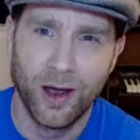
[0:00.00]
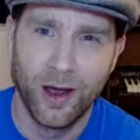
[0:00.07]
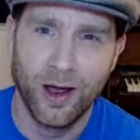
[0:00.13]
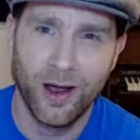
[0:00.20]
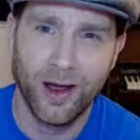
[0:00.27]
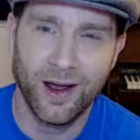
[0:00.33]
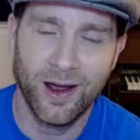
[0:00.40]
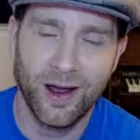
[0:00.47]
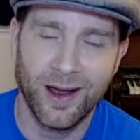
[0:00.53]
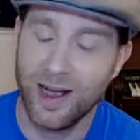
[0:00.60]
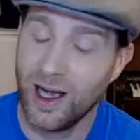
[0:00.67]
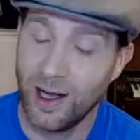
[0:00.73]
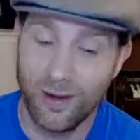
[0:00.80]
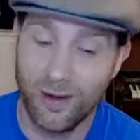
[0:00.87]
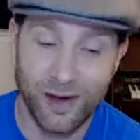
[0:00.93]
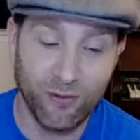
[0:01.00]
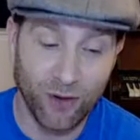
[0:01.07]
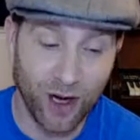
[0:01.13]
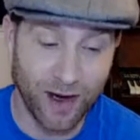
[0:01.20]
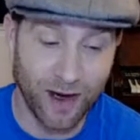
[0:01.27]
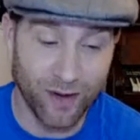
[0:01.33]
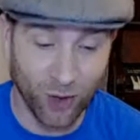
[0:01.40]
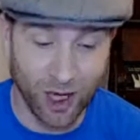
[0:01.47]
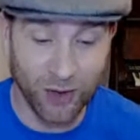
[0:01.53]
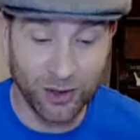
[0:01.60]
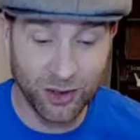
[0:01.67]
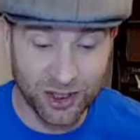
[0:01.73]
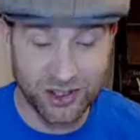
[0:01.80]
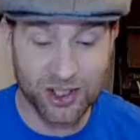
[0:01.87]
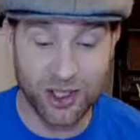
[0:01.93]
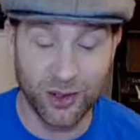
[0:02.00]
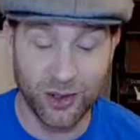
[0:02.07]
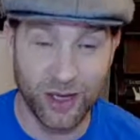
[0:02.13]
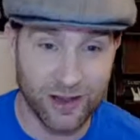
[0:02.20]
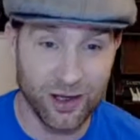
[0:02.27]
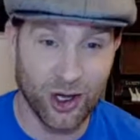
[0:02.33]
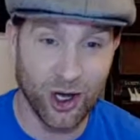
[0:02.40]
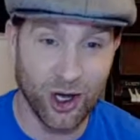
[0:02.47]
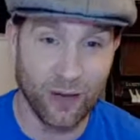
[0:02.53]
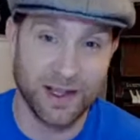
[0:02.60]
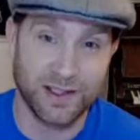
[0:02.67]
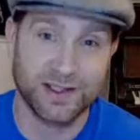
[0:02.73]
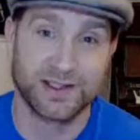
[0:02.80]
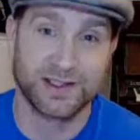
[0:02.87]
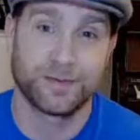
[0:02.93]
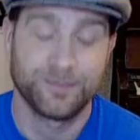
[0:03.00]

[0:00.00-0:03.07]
Right, what I want you to do in the comments,